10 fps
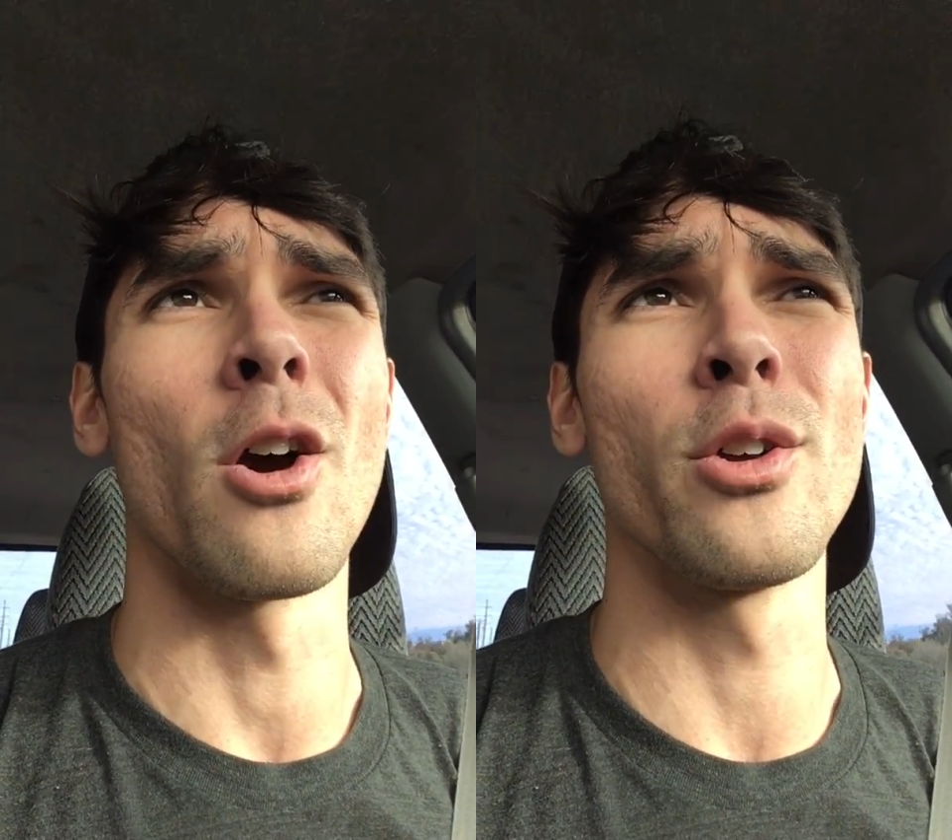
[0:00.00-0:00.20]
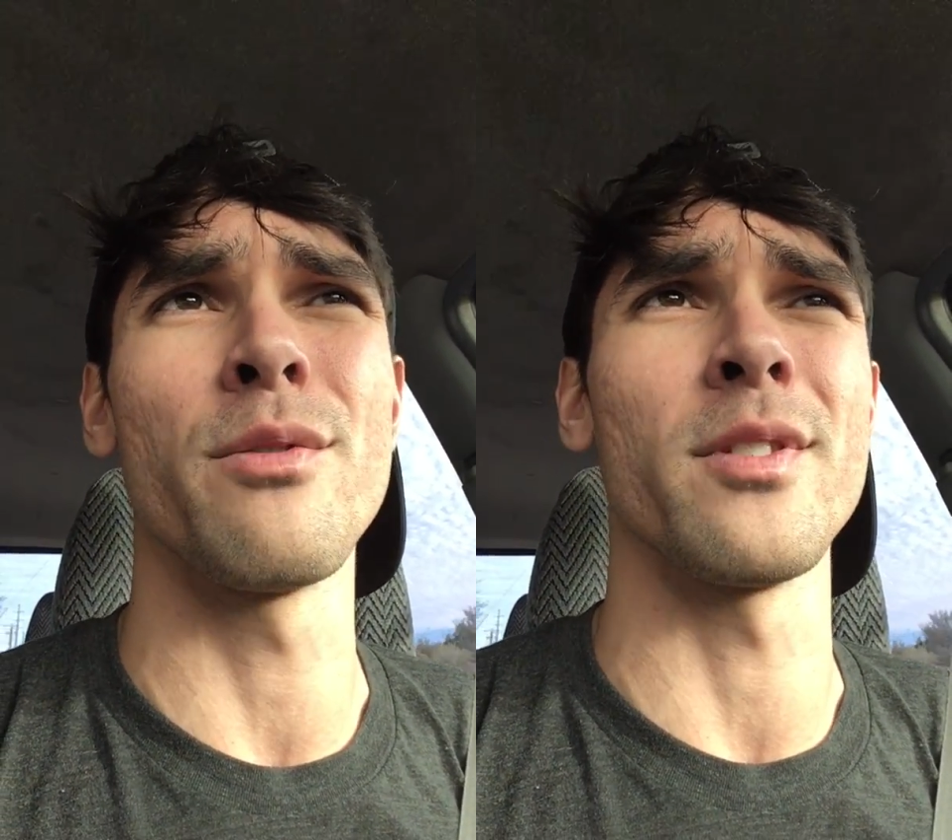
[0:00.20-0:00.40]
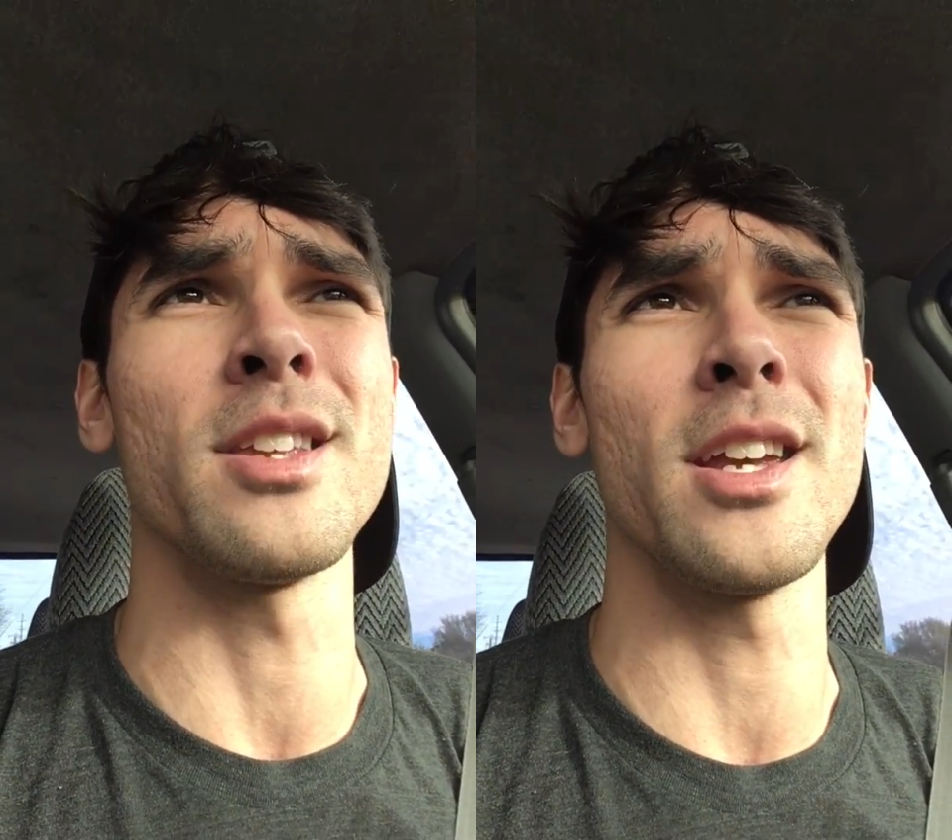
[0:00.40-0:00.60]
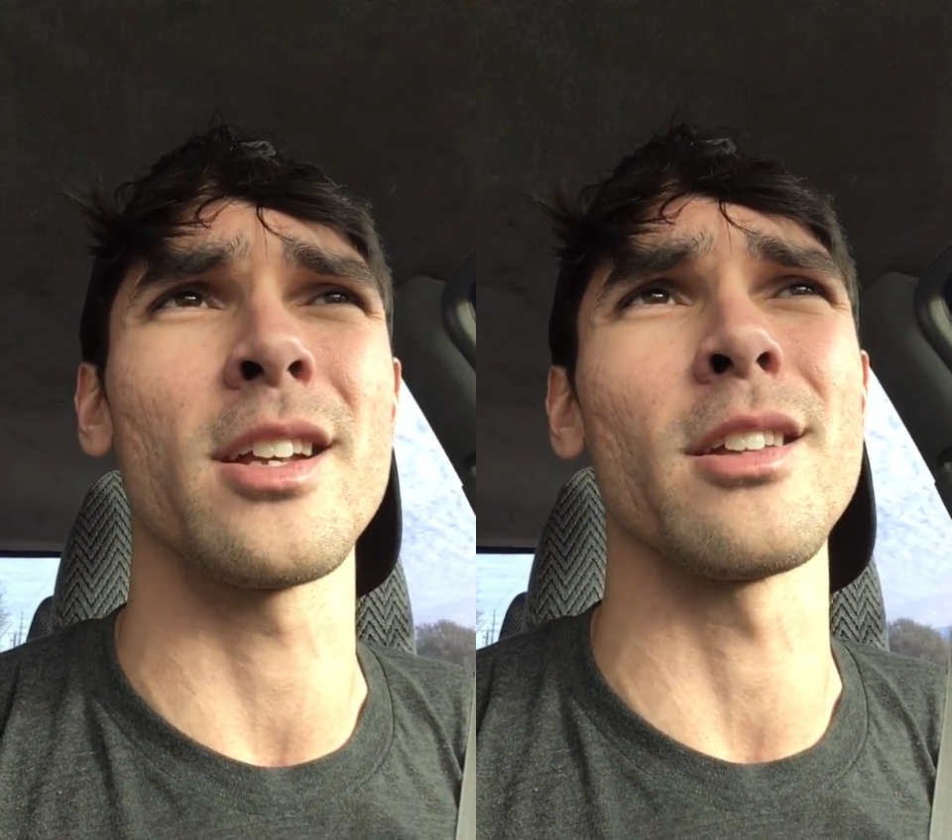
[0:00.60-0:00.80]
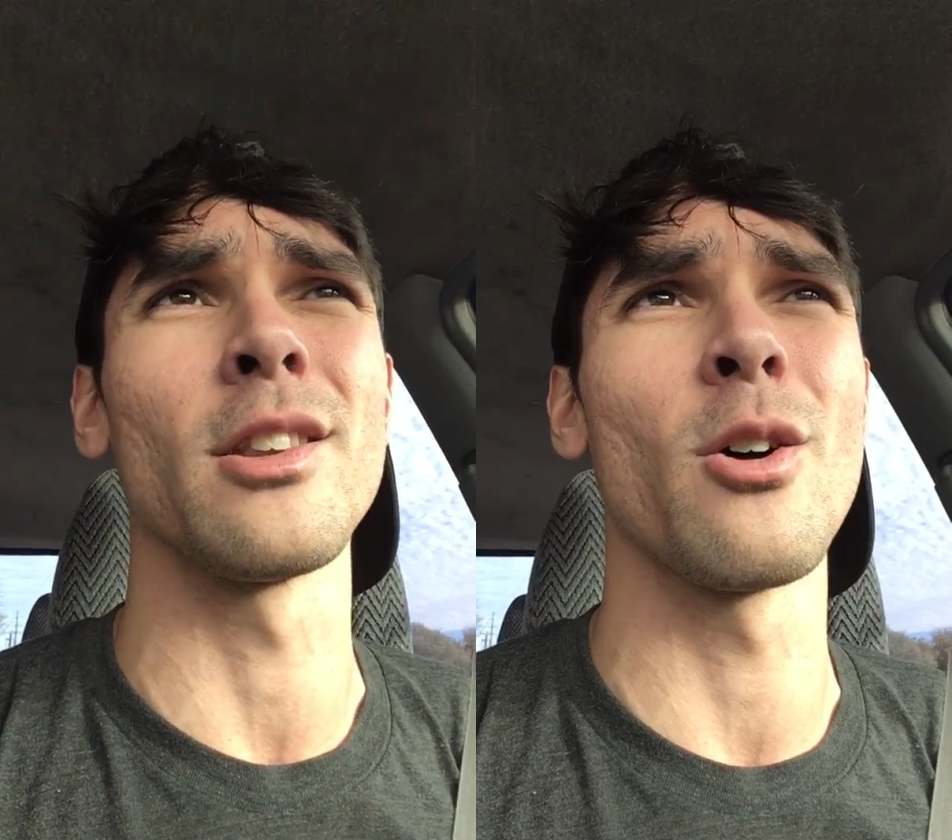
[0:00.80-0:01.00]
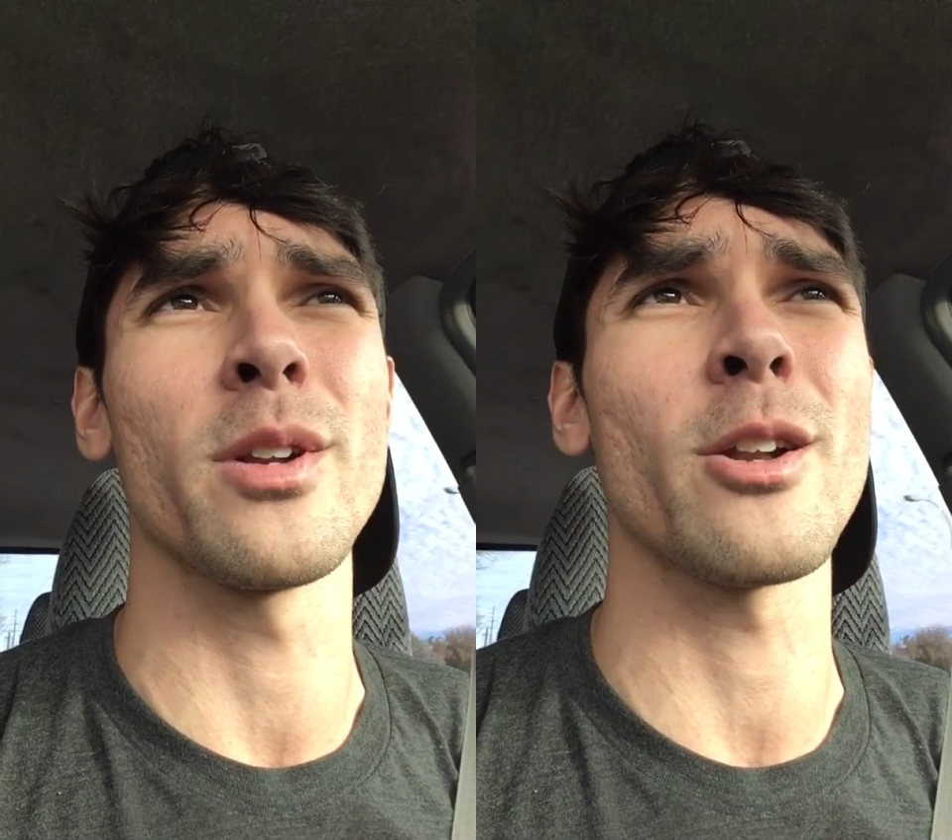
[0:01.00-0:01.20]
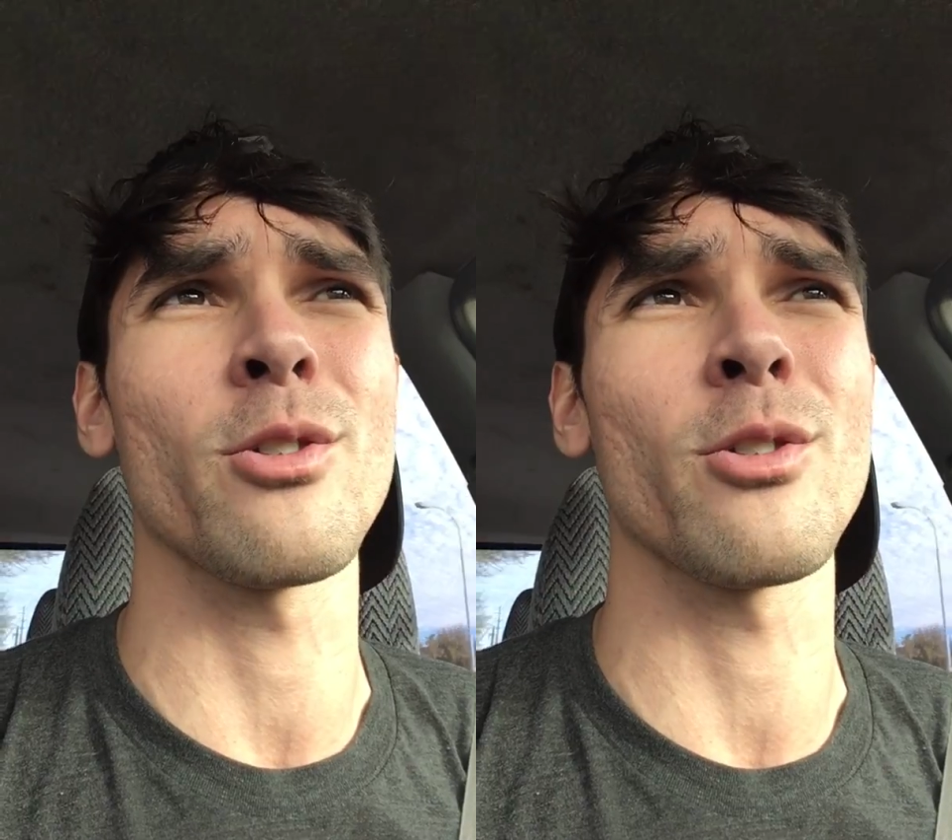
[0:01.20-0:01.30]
are you fatigued and low in